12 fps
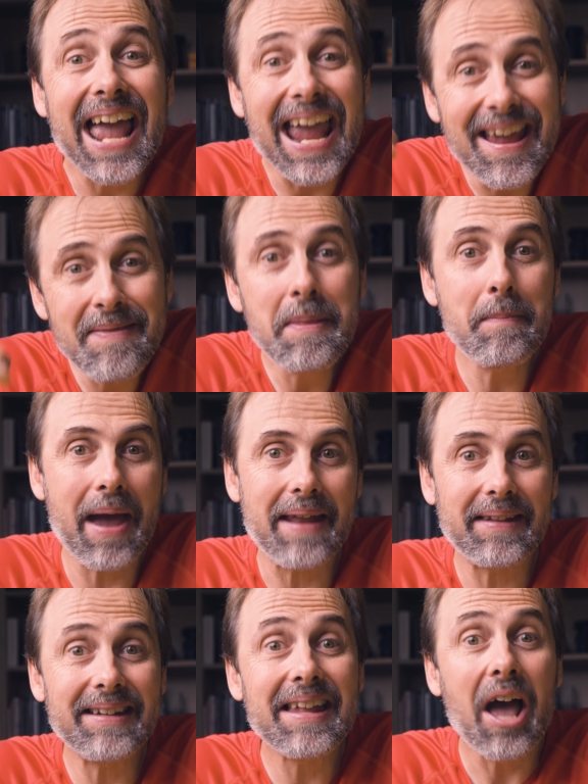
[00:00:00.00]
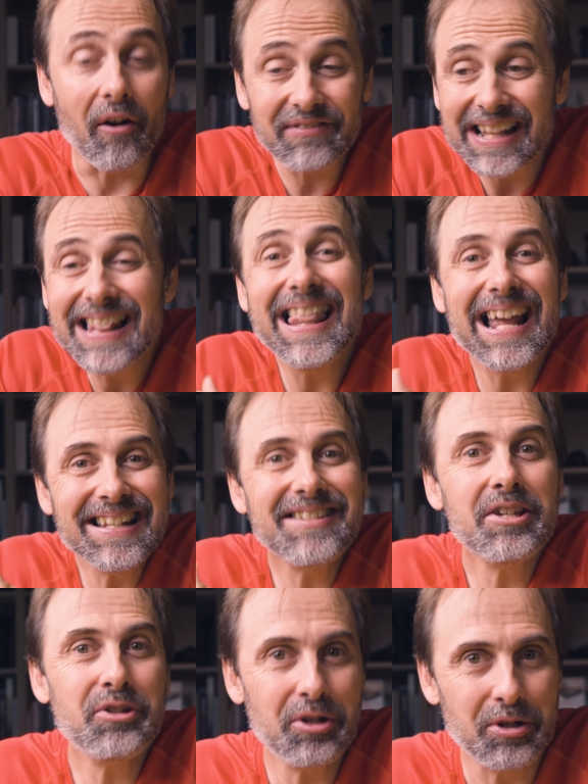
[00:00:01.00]
independent of the
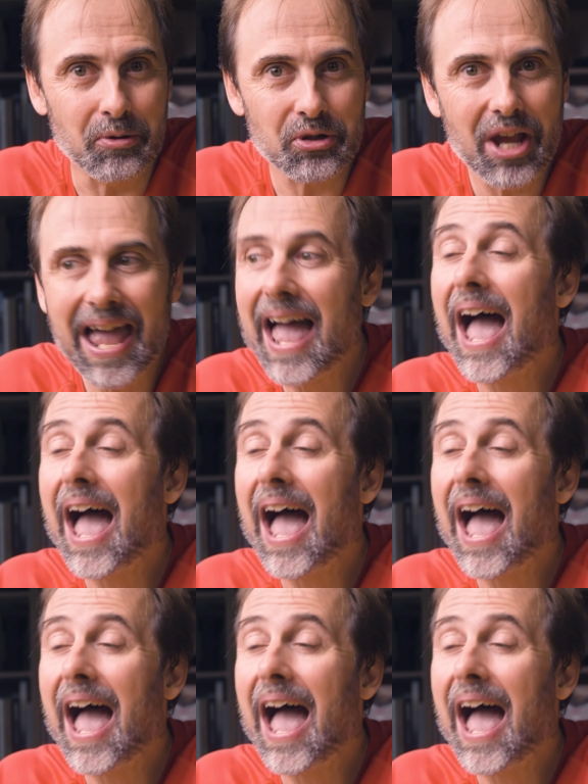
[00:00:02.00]
lenses you use,